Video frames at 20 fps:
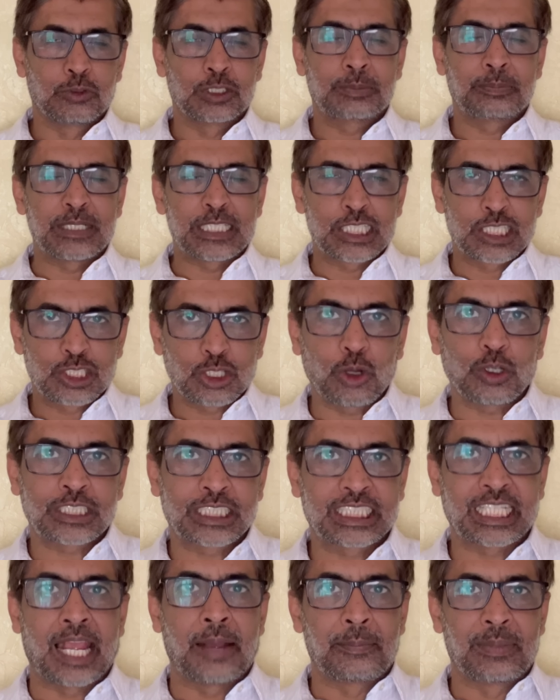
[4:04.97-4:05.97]
be so
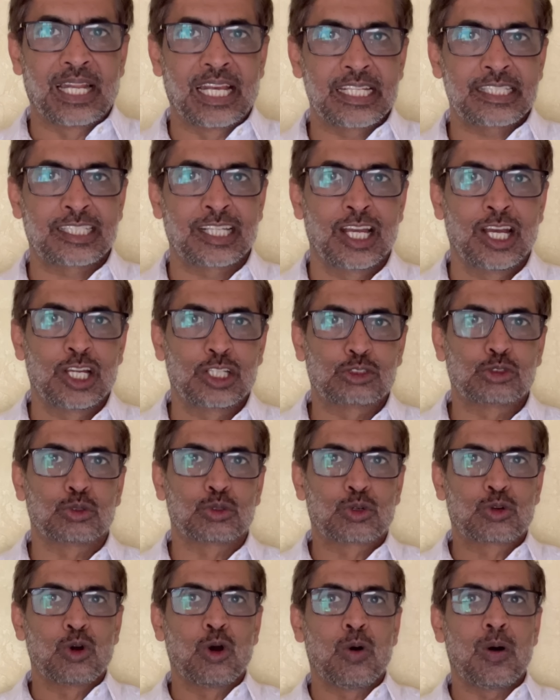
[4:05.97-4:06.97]
shameless to
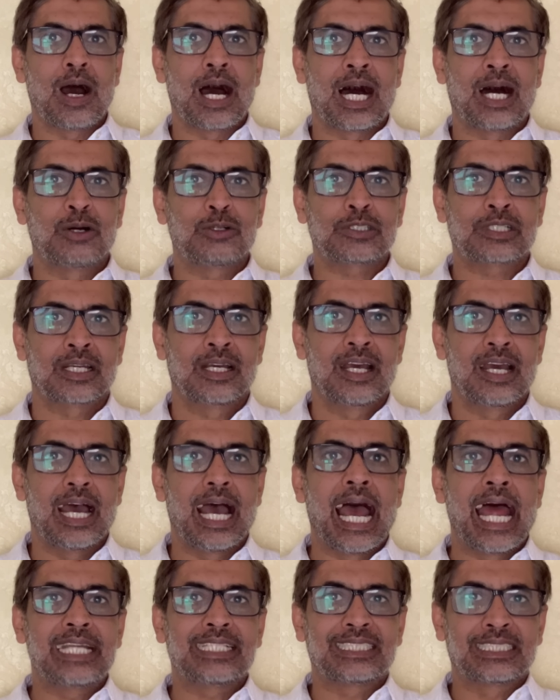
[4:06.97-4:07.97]
go out
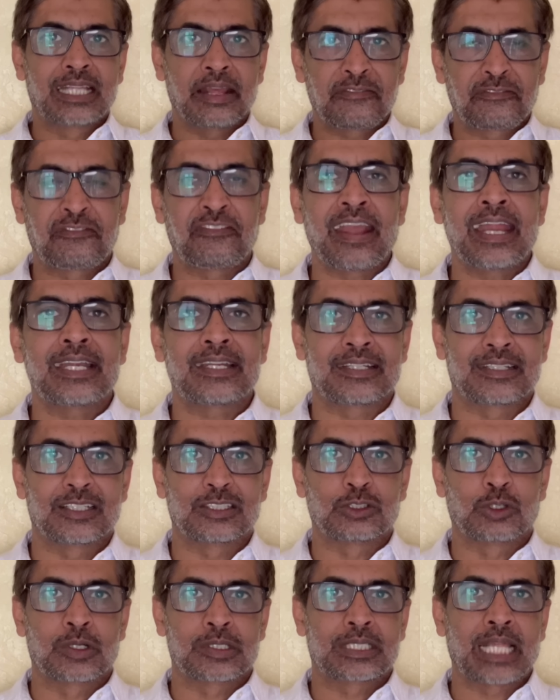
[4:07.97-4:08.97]
and defend
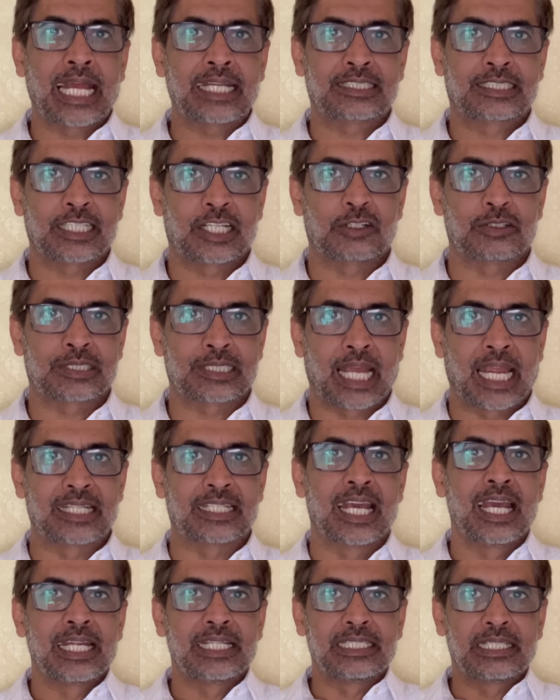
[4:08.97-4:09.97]
that
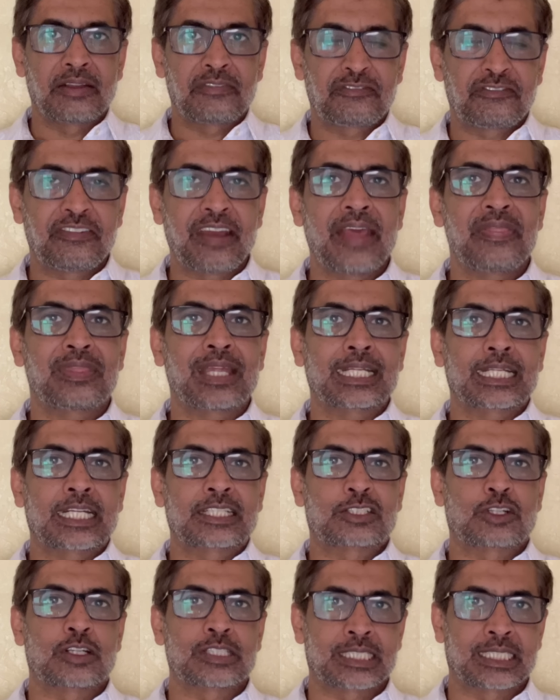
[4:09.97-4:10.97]
genocide, defend that
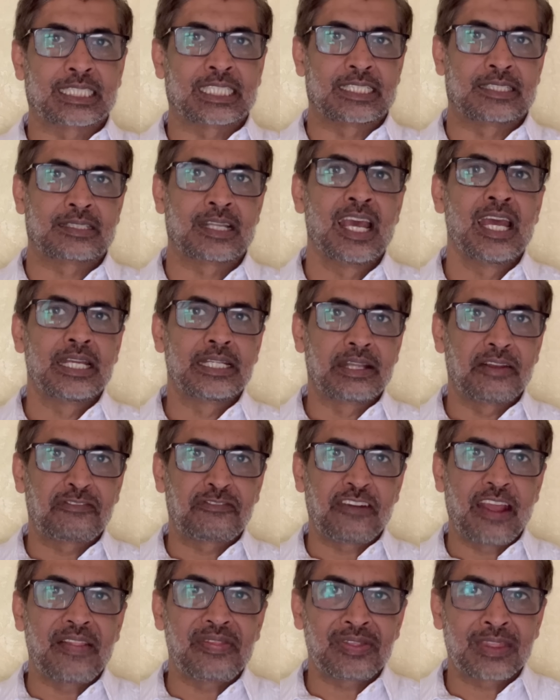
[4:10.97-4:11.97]
atrocities,
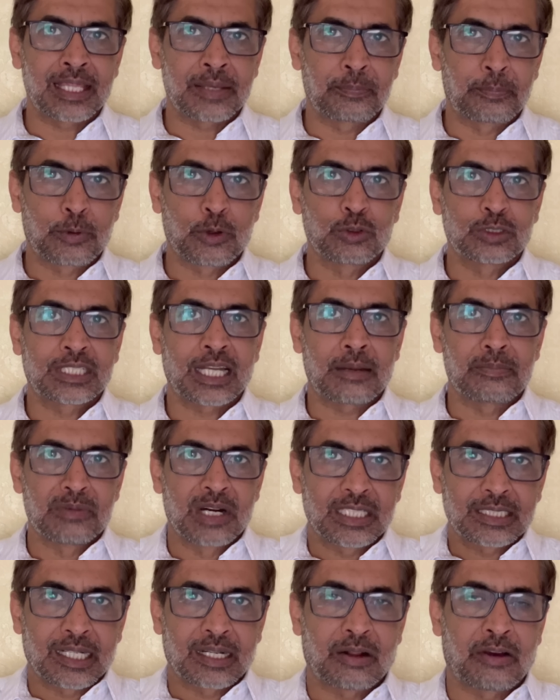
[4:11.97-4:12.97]
defend the brutal
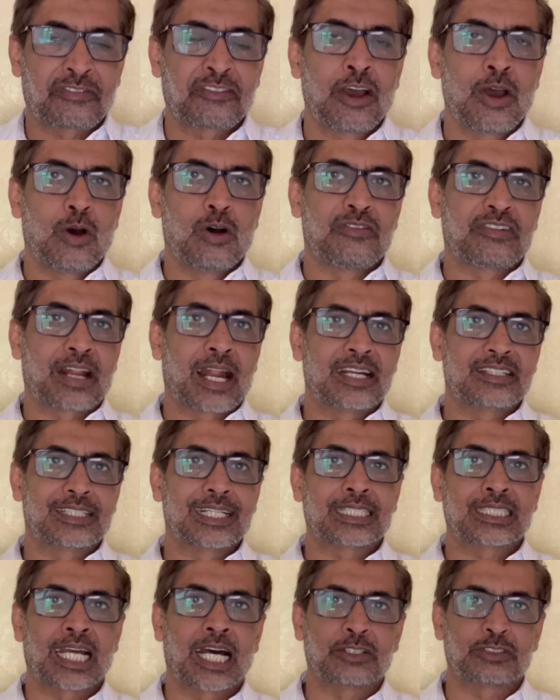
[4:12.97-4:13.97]
murder of over
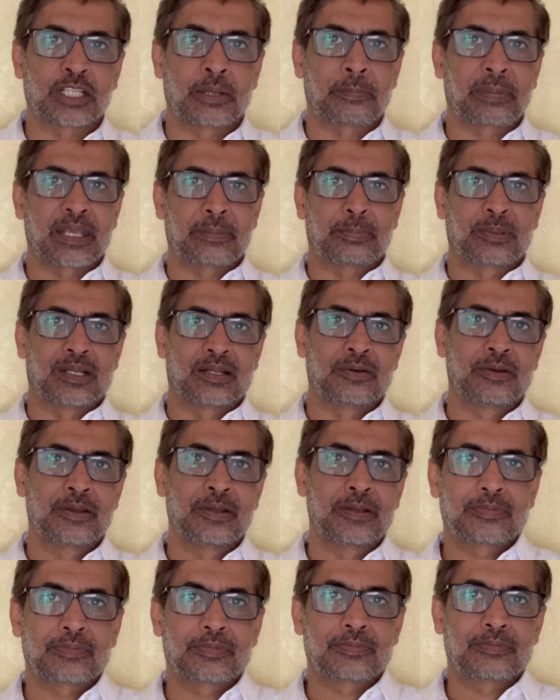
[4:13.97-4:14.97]
100,000 people.
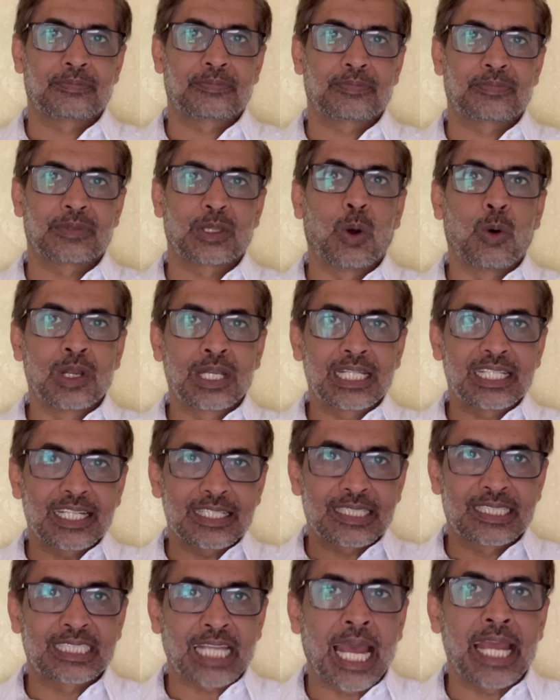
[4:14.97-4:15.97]
Only
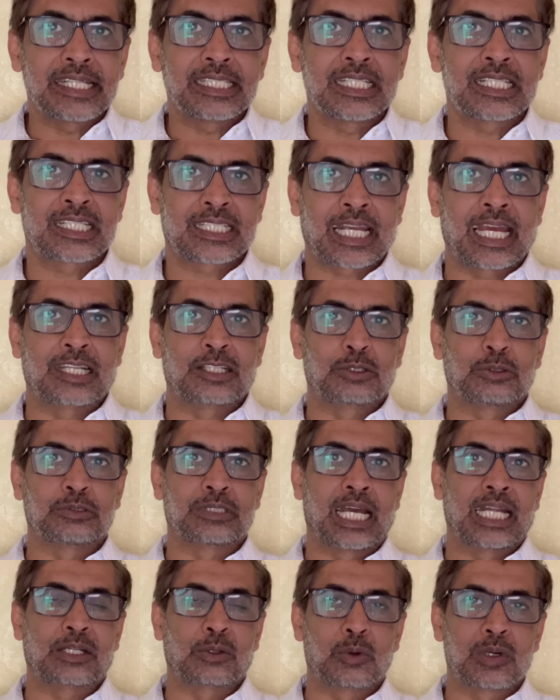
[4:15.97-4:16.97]
a Zionist can do
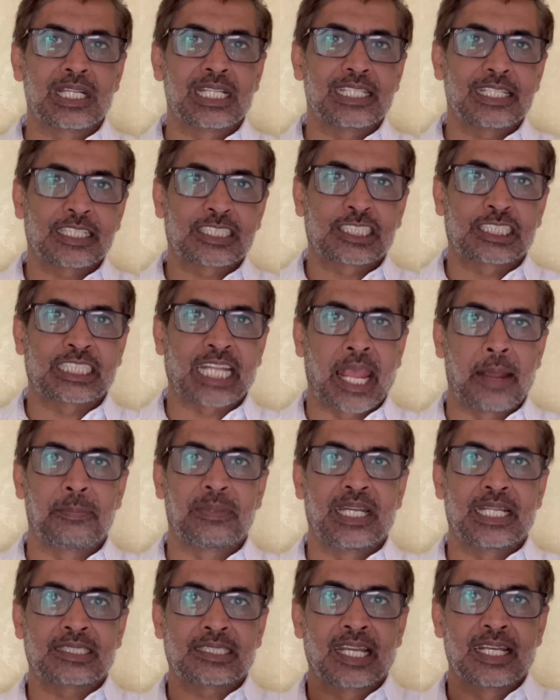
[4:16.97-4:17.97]
that. Only a
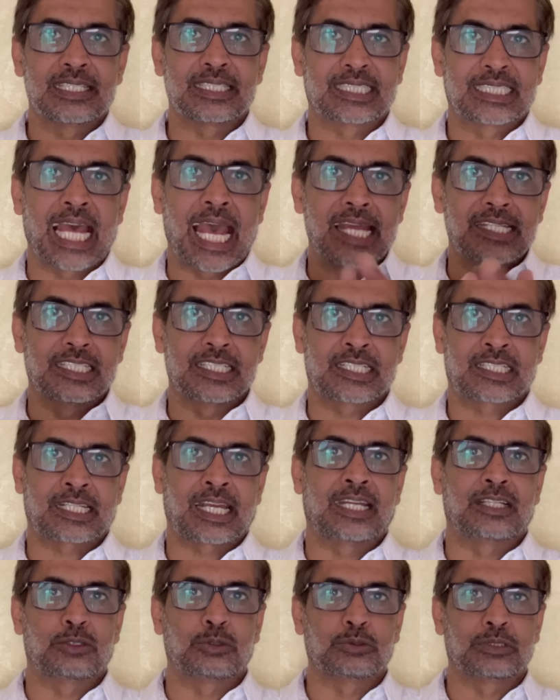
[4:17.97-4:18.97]
shameless Zionist
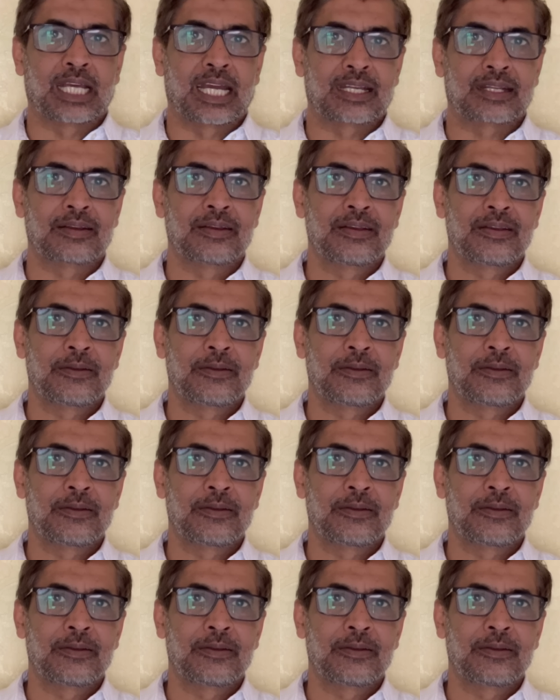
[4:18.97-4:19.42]
can do that.